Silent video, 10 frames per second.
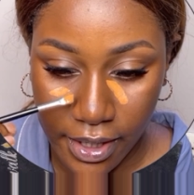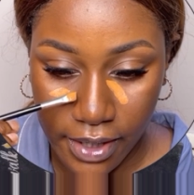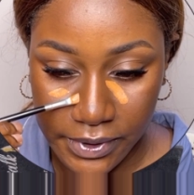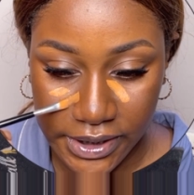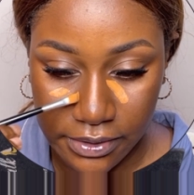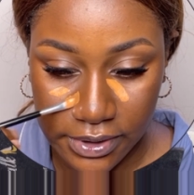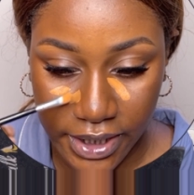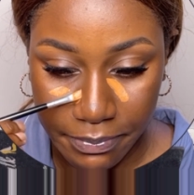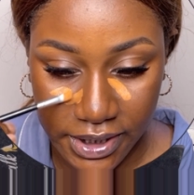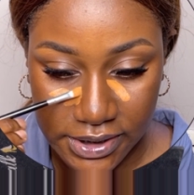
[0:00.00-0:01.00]
And what I do is I
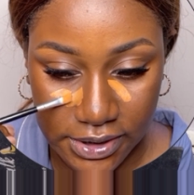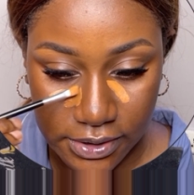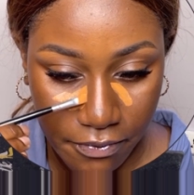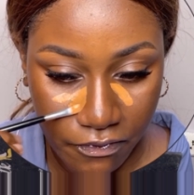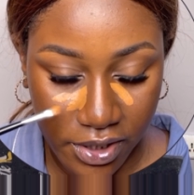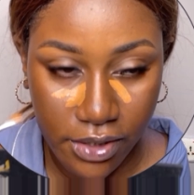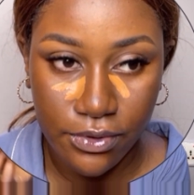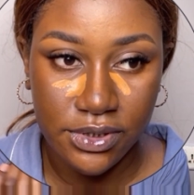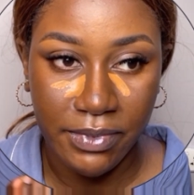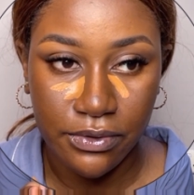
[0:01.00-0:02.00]
place it really close
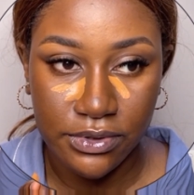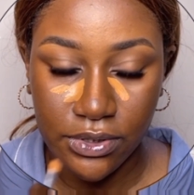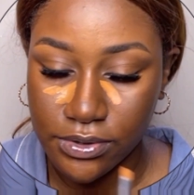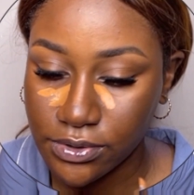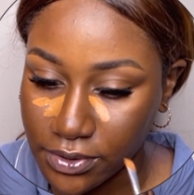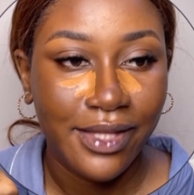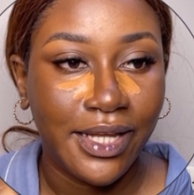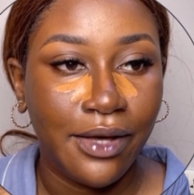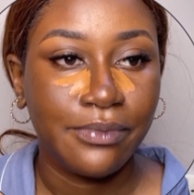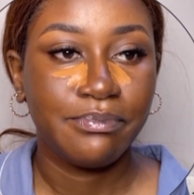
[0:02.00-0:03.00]
to my nose contour.
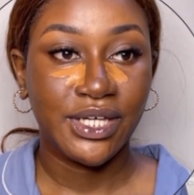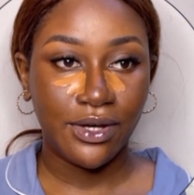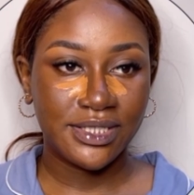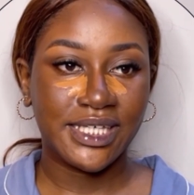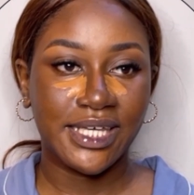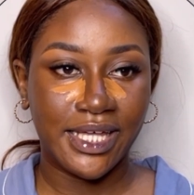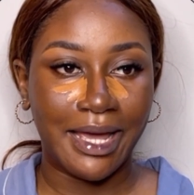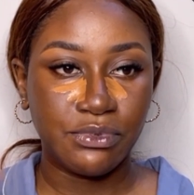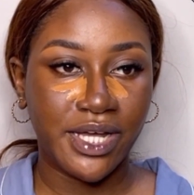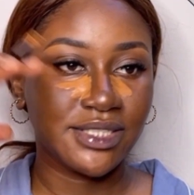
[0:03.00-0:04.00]
Now, because again, I'm
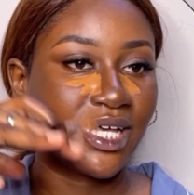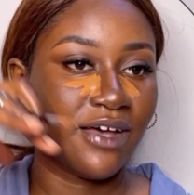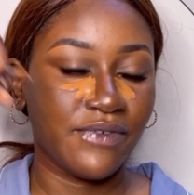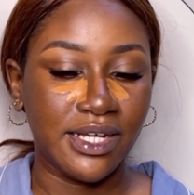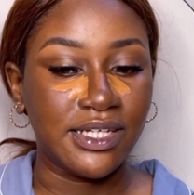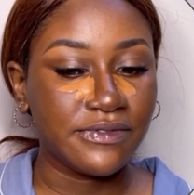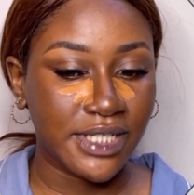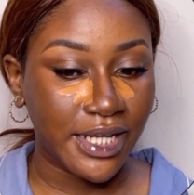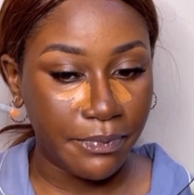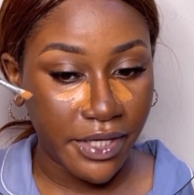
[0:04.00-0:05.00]
trying to have a lifted
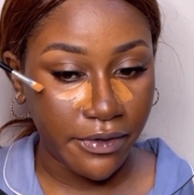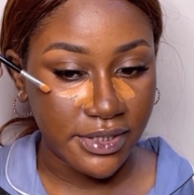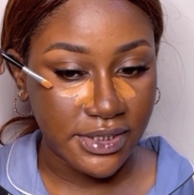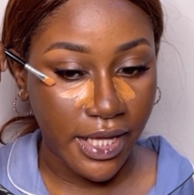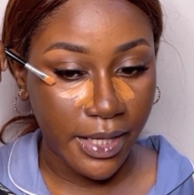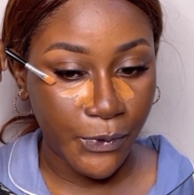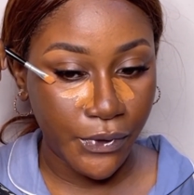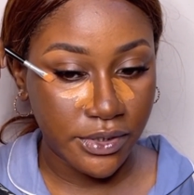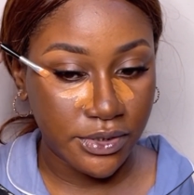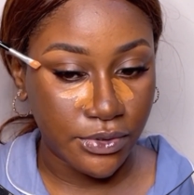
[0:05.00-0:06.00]
appearance, I'm
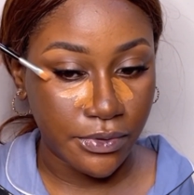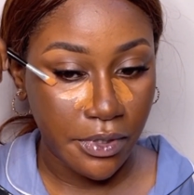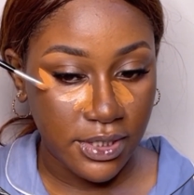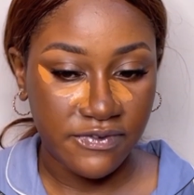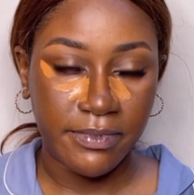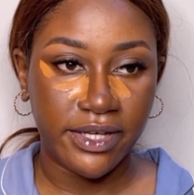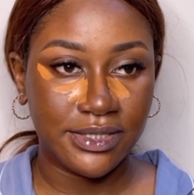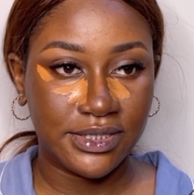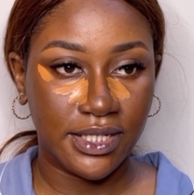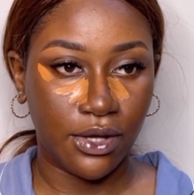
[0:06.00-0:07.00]
going to lift my
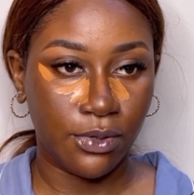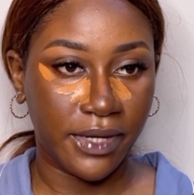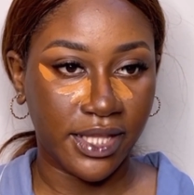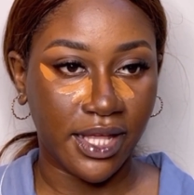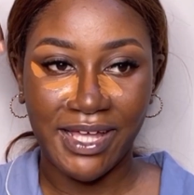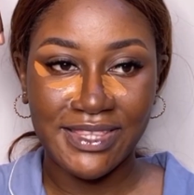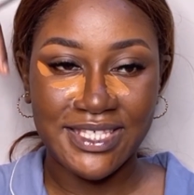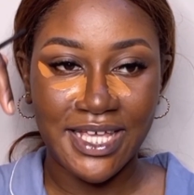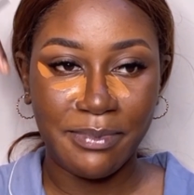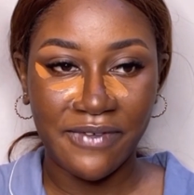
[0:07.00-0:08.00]
concealer up like that. This
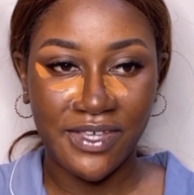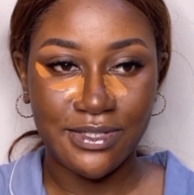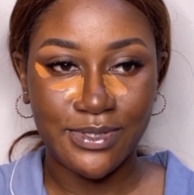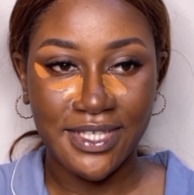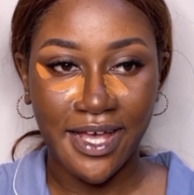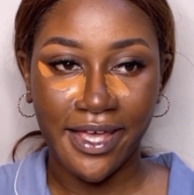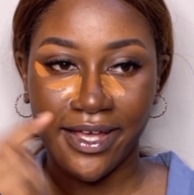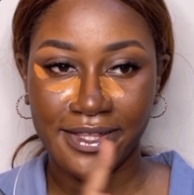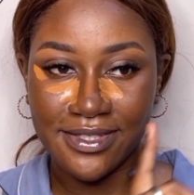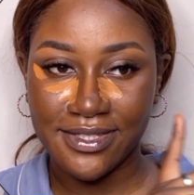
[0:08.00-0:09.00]
side of my face looks higher
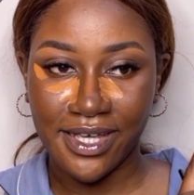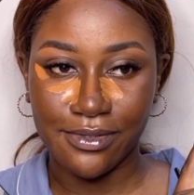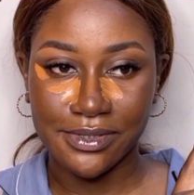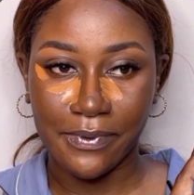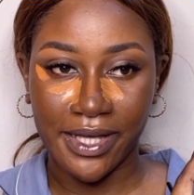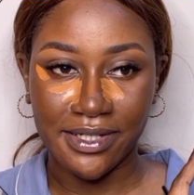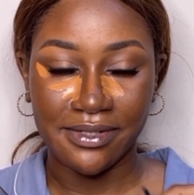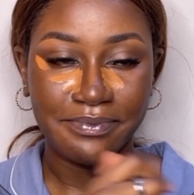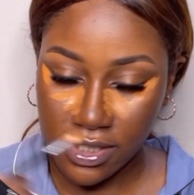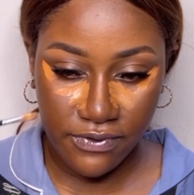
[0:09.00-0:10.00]
and this side looks wider.
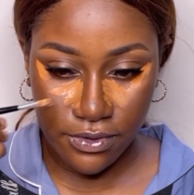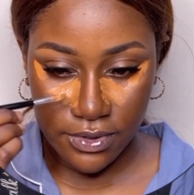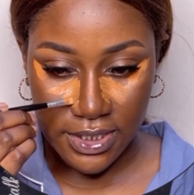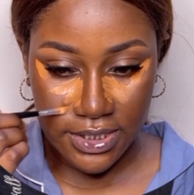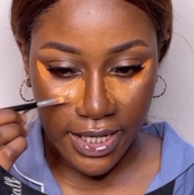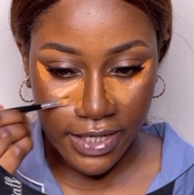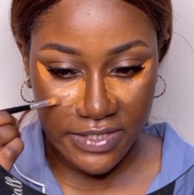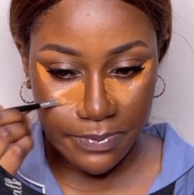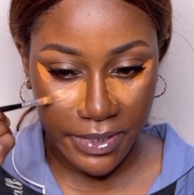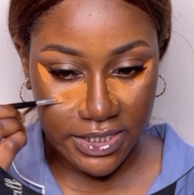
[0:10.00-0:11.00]
If you notice, I left
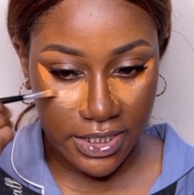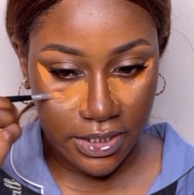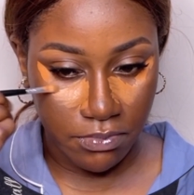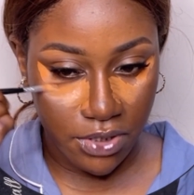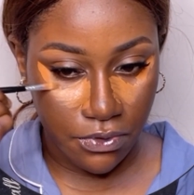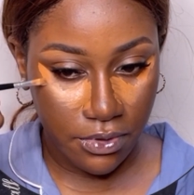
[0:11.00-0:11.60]
space in the middle,